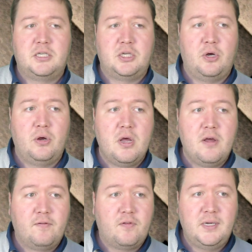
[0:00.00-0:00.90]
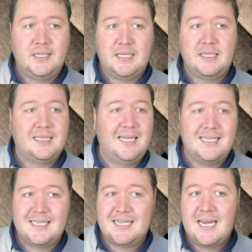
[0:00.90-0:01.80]
So, for instance,
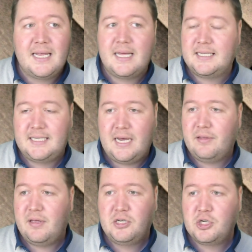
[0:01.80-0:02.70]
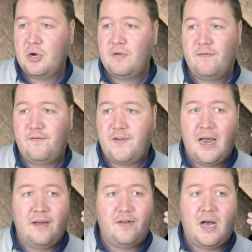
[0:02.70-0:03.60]
let's say that South had shown
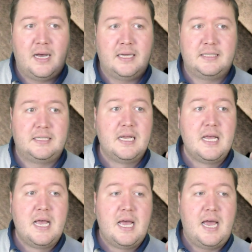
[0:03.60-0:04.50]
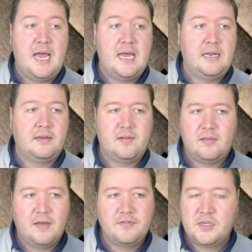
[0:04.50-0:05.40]
5 hearts and
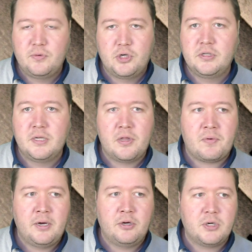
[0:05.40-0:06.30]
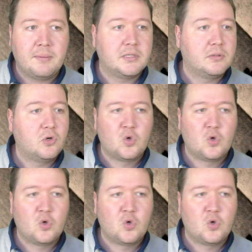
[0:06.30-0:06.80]
they've still chosen 3 no trumps.